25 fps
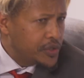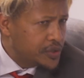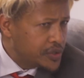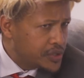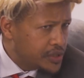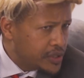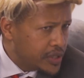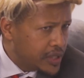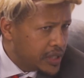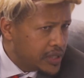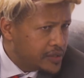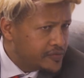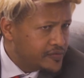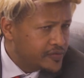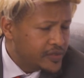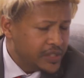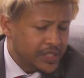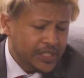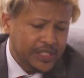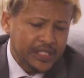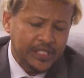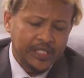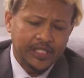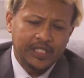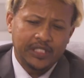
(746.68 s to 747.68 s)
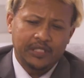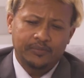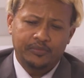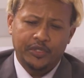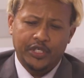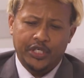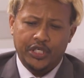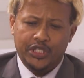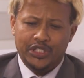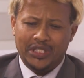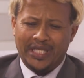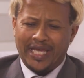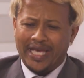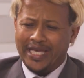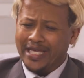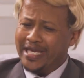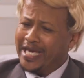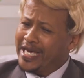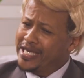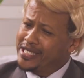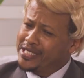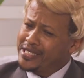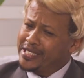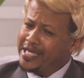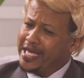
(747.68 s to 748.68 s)
yourself. Because like
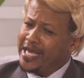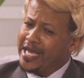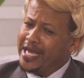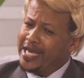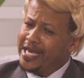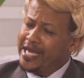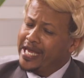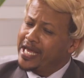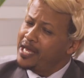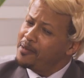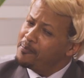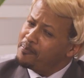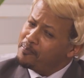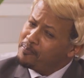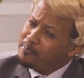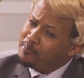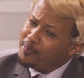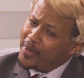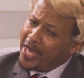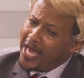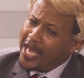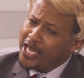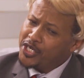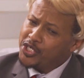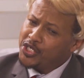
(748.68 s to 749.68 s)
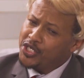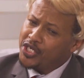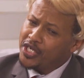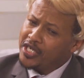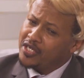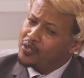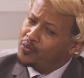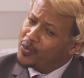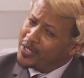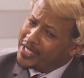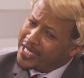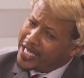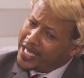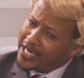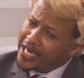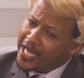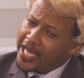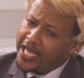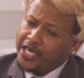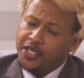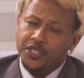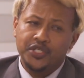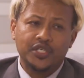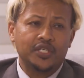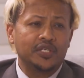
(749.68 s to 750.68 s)
I said, passion without
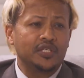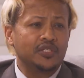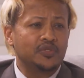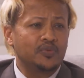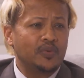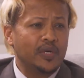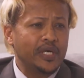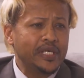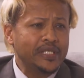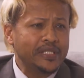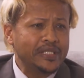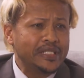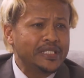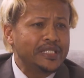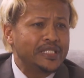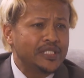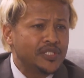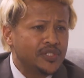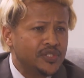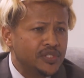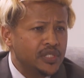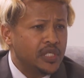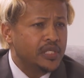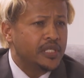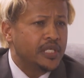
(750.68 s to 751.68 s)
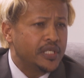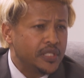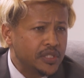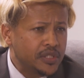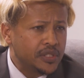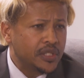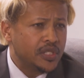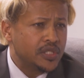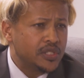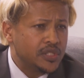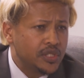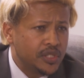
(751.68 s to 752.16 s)
action is what? Zelensky's